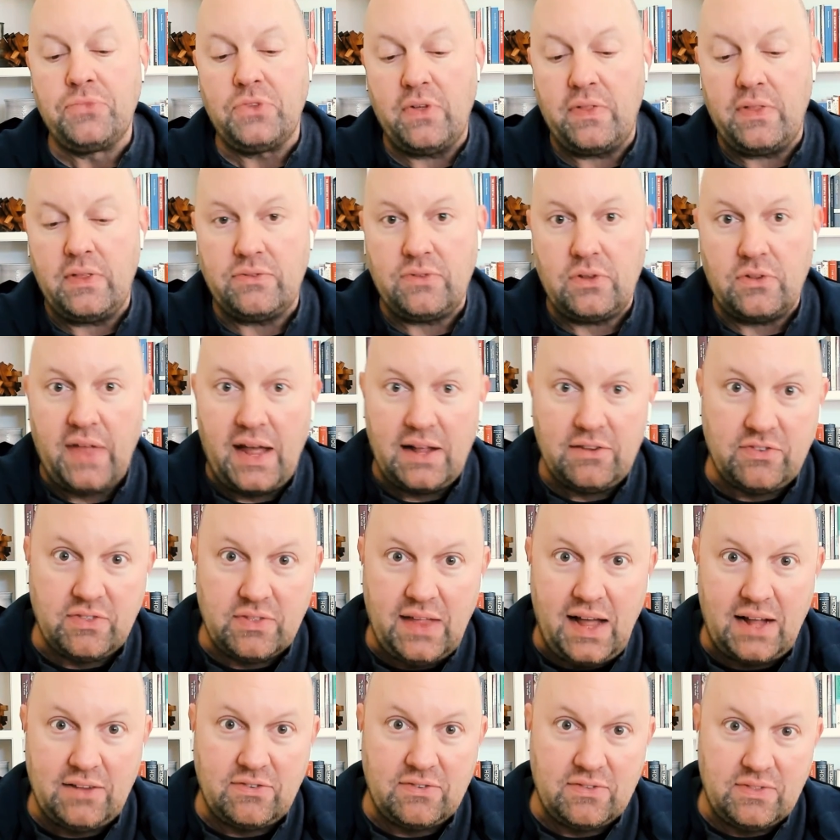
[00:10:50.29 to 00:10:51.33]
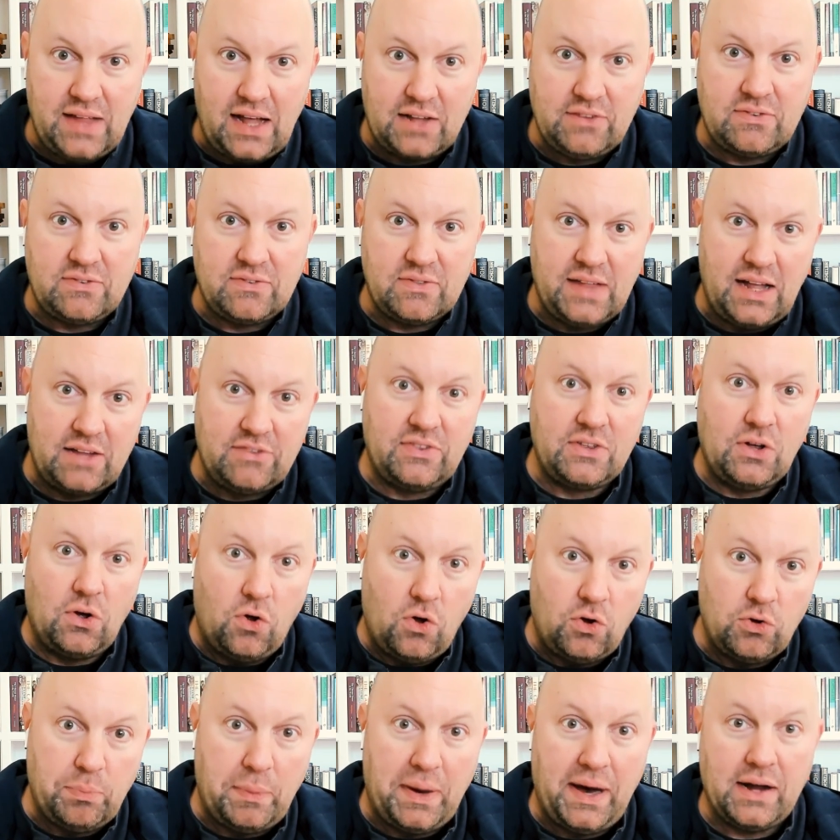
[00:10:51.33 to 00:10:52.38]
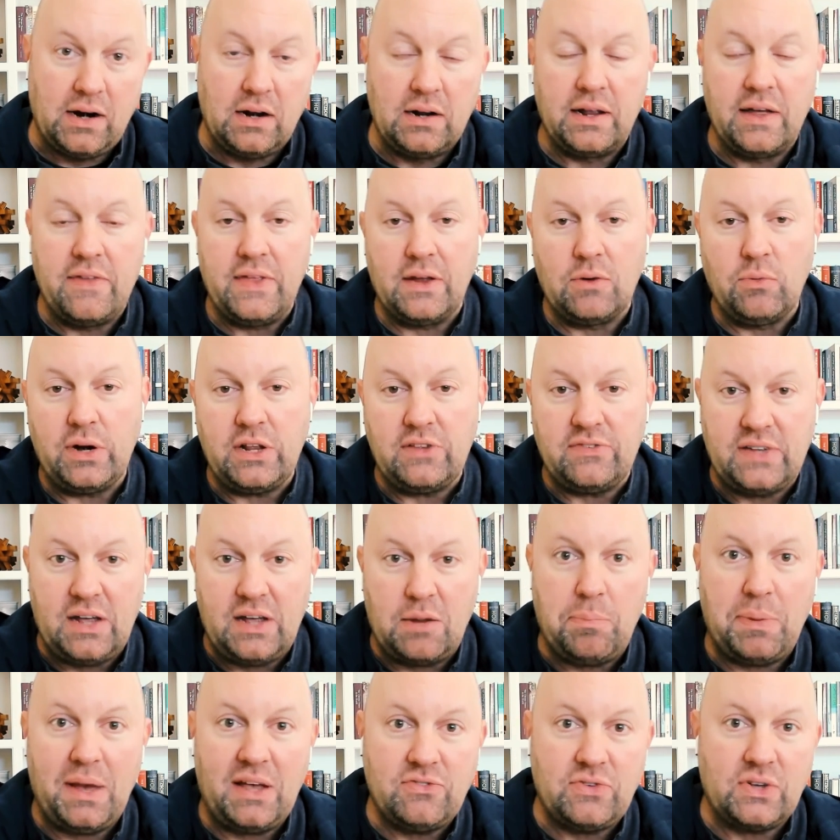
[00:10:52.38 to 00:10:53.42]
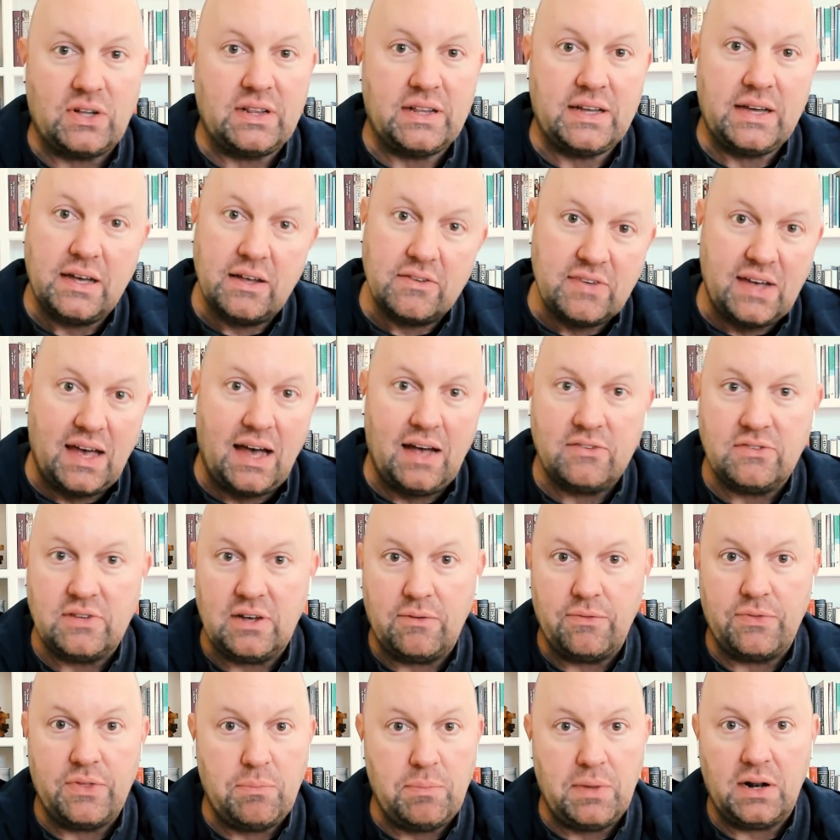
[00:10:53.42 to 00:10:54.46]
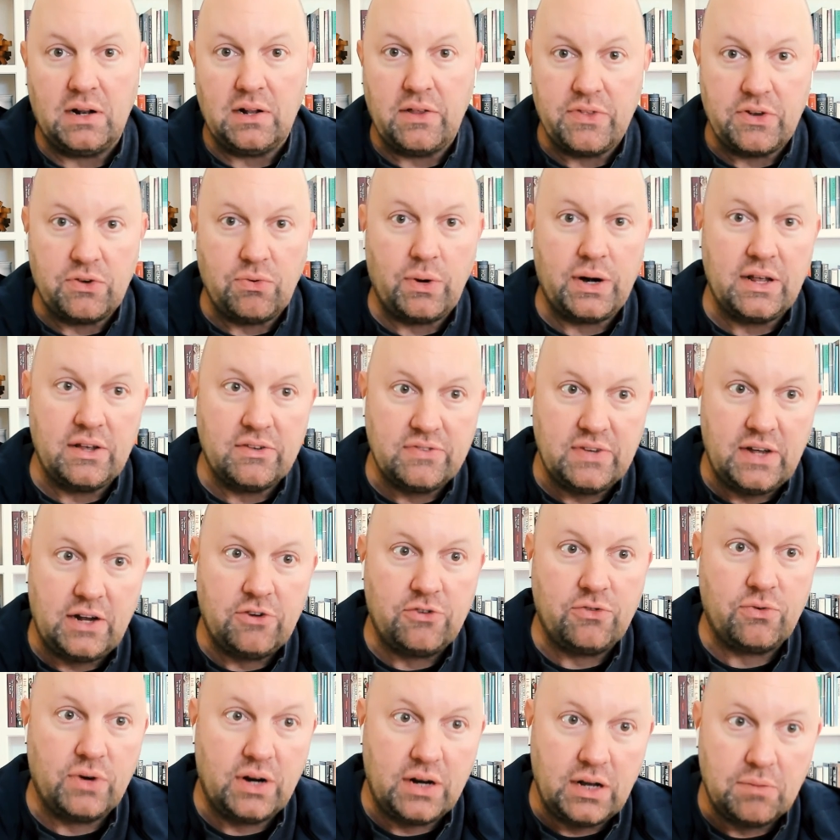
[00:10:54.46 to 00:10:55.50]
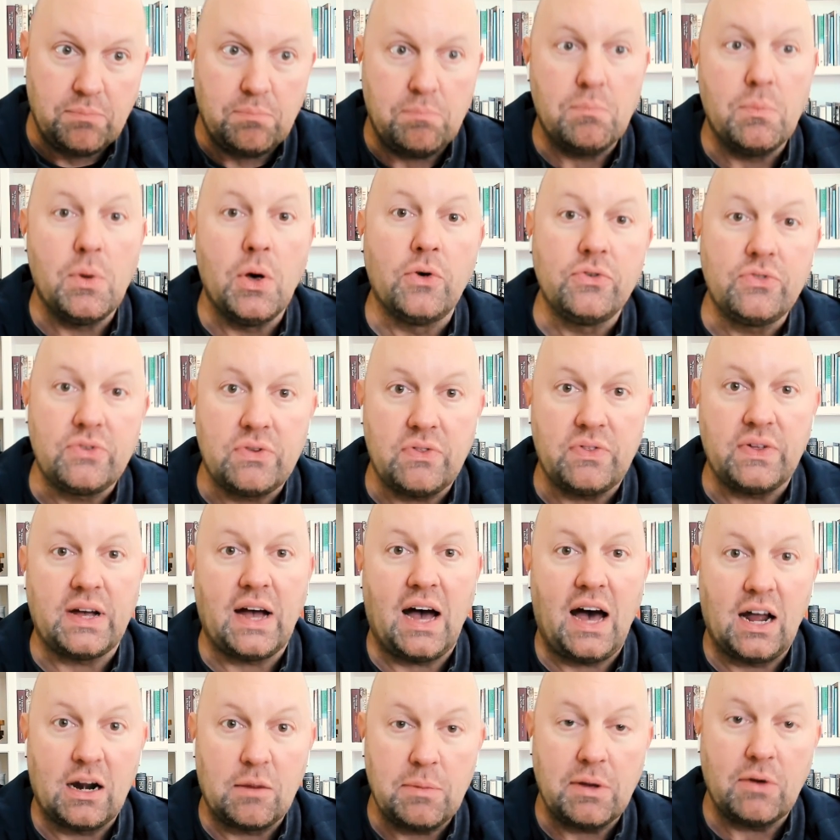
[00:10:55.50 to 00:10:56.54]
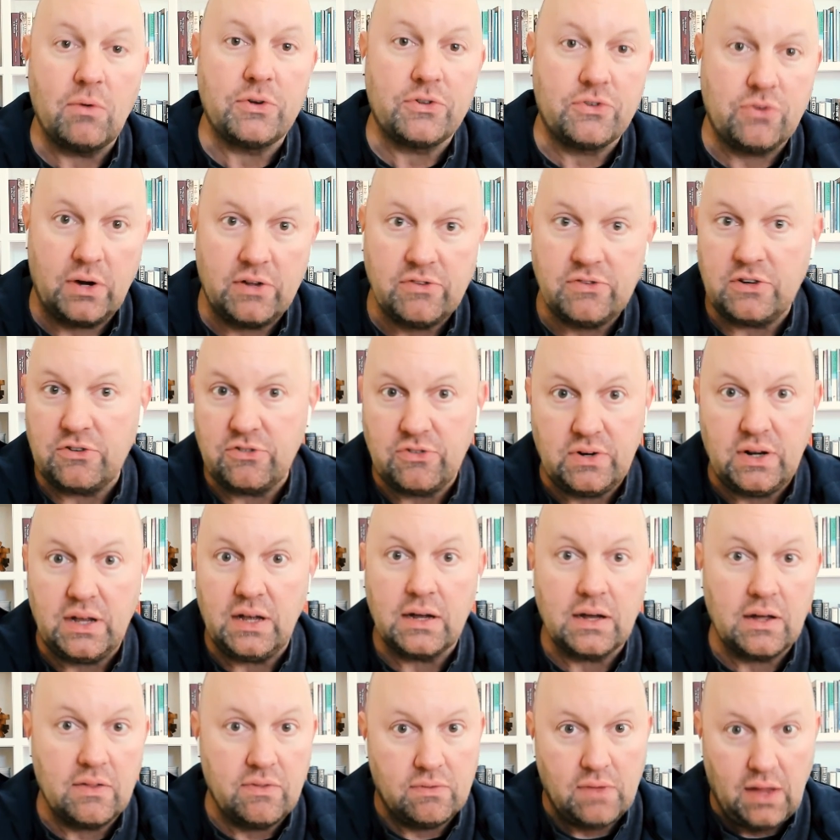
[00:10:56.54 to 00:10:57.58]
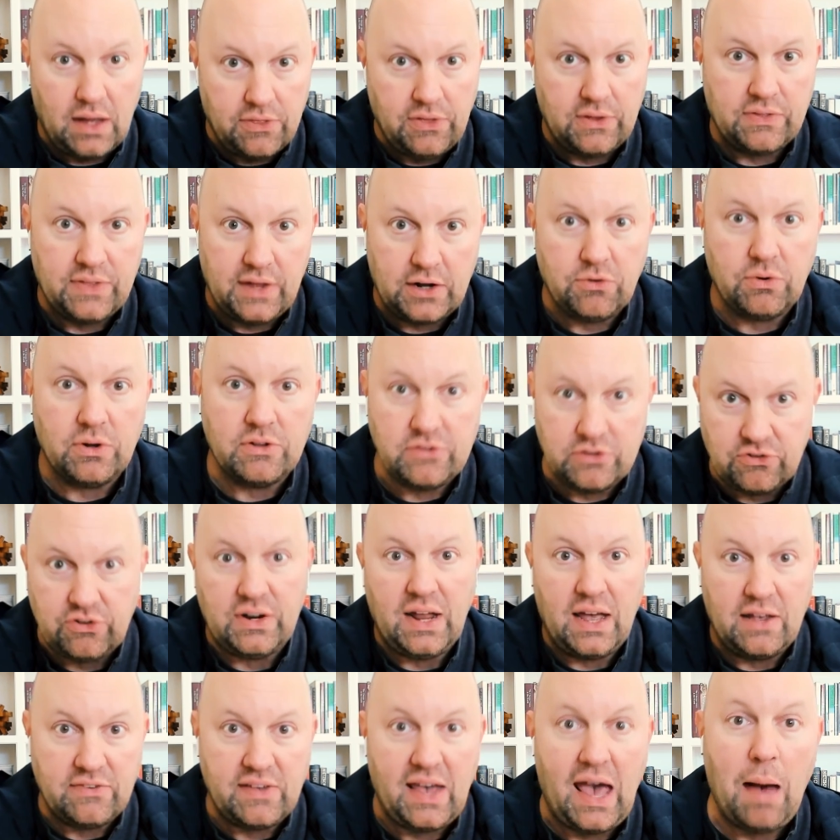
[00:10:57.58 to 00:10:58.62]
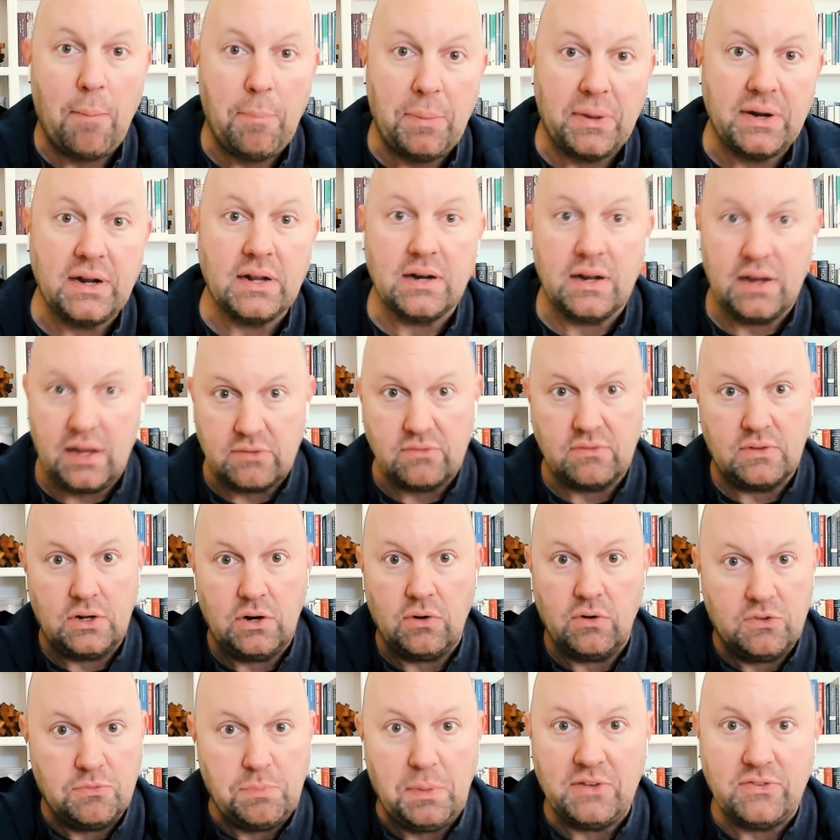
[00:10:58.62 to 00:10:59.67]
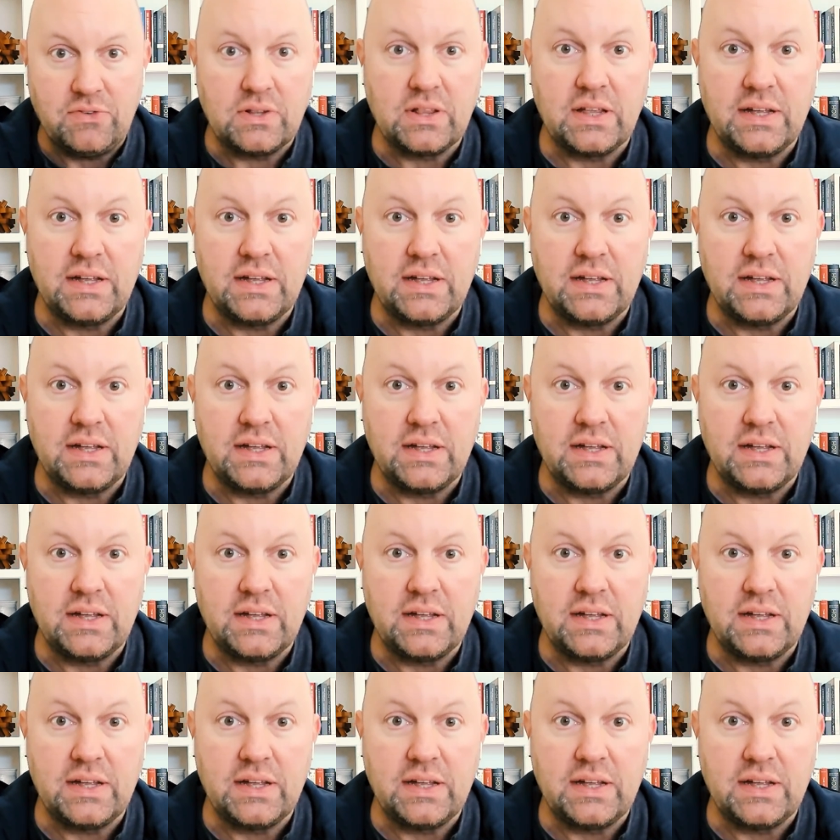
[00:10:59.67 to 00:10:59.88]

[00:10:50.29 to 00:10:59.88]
So that's the old model. And then what he said basically is, as of the middle of the 20th century, most of the economy was transitioning, and I think that transition has happened and is basically